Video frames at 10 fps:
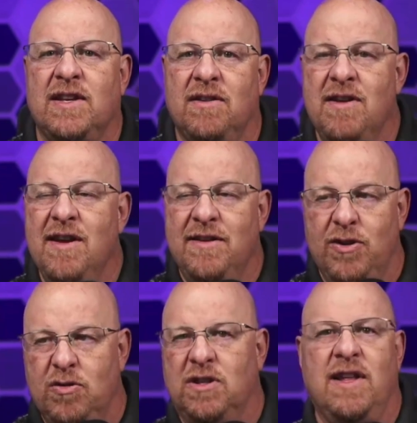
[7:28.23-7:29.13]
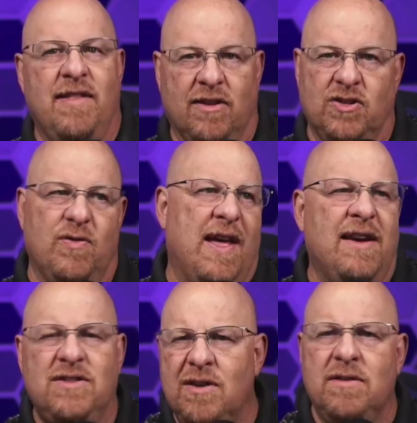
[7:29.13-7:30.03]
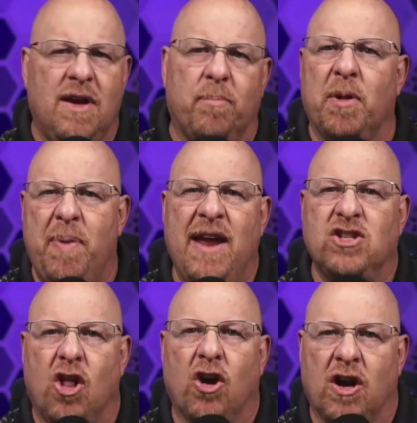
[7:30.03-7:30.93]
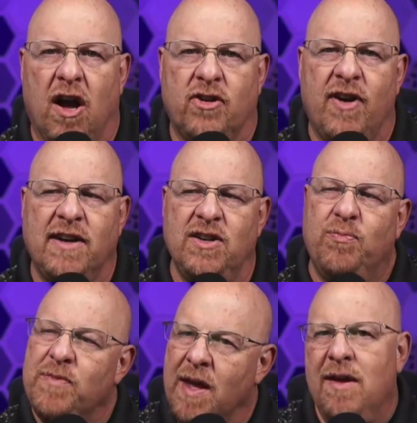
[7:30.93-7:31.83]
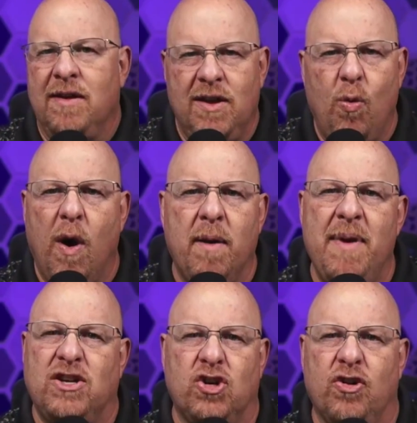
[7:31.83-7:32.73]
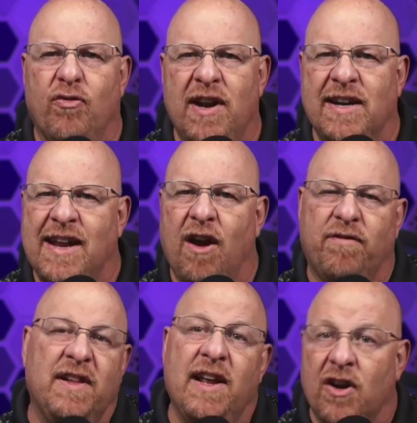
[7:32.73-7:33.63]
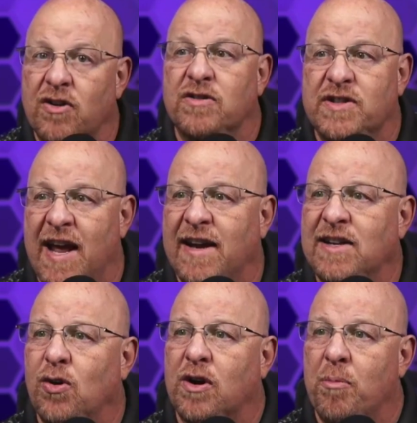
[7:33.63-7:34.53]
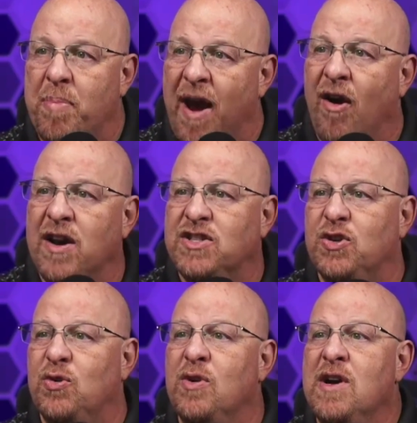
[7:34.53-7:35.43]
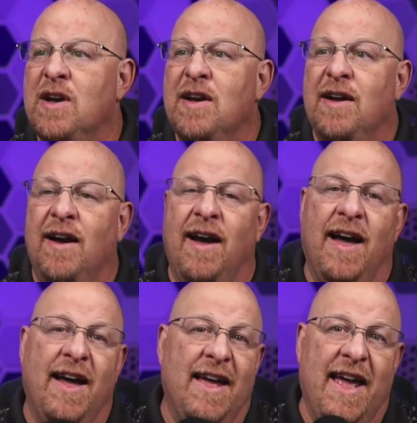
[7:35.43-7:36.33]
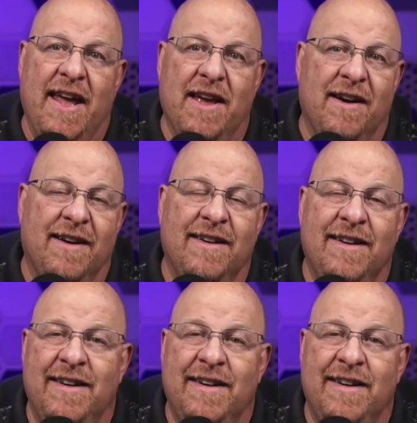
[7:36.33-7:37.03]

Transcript: And usually they'll do that. It's a couple of page long contract. You want to make sure you read it carefully and understand it, or compare it to a